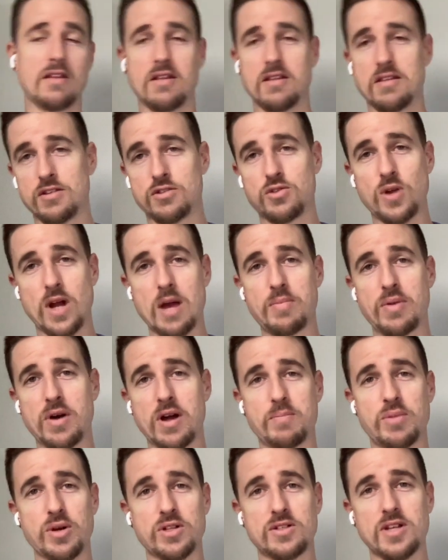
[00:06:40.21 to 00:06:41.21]
the
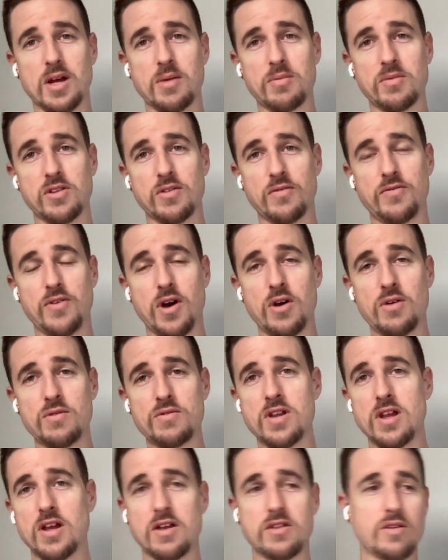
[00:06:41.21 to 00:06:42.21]
tripod puts up the phone